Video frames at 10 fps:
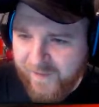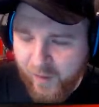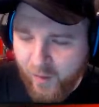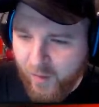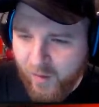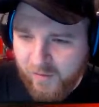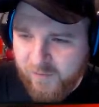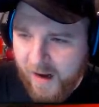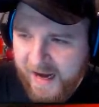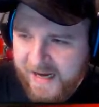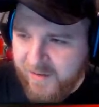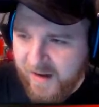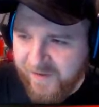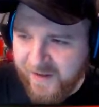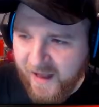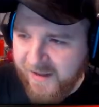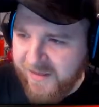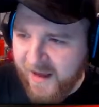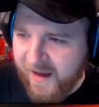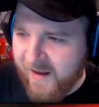or Raid or anything like
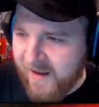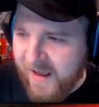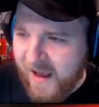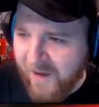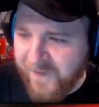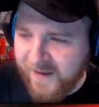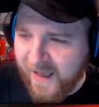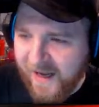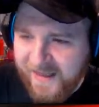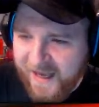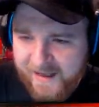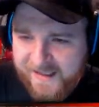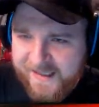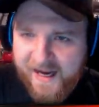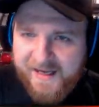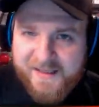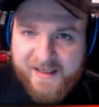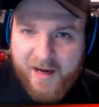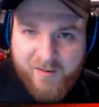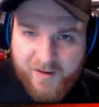that, I feel like the iron sights,
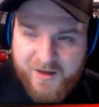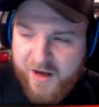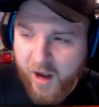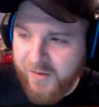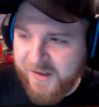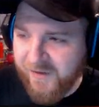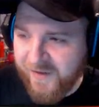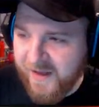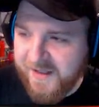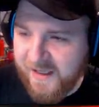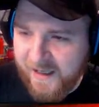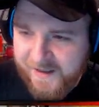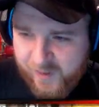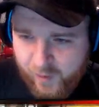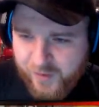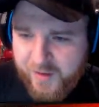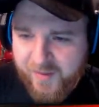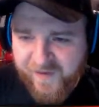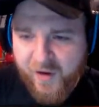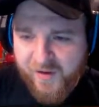you know, are your go-to for this, unless of course you
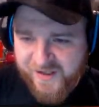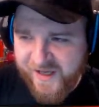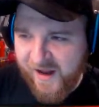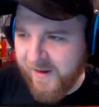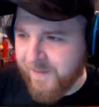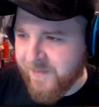prefer a sight.